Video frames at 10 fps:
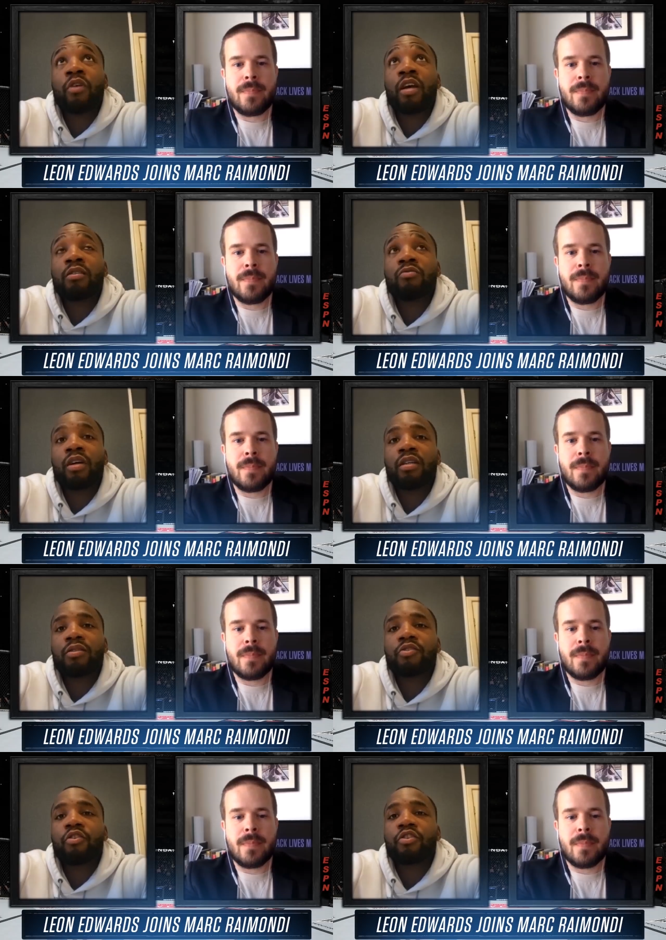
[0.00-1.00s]
Speaker 1: the right the right
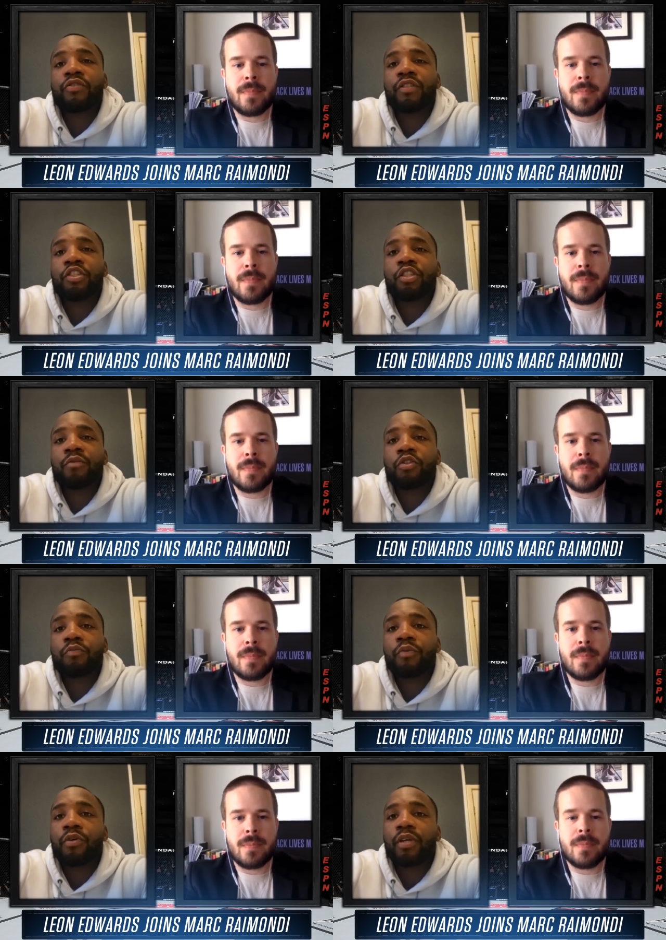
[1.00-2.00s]
structure in the gym. It
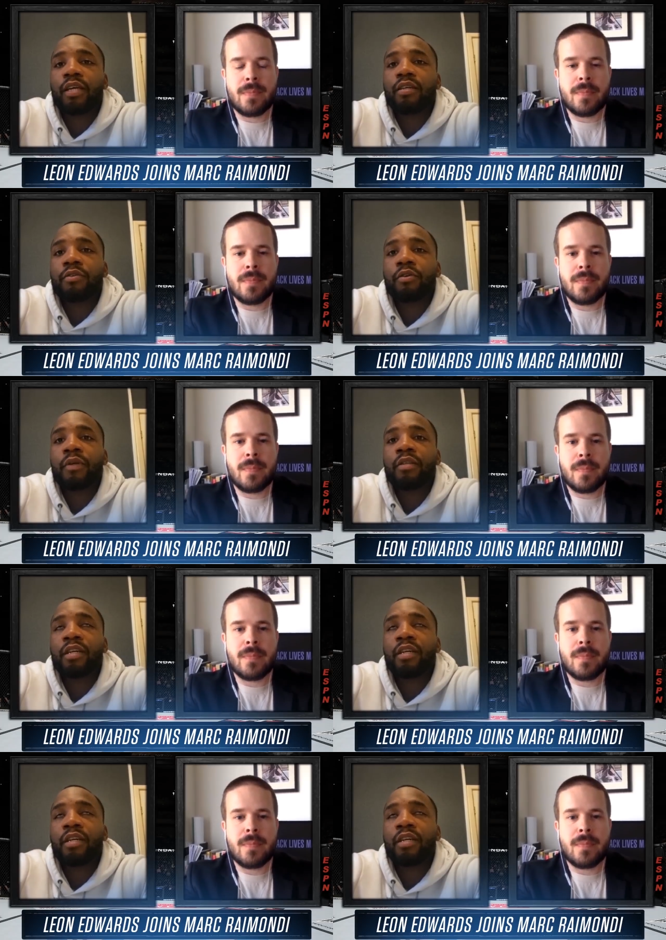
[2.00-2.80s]
should be okay. You know what I mean?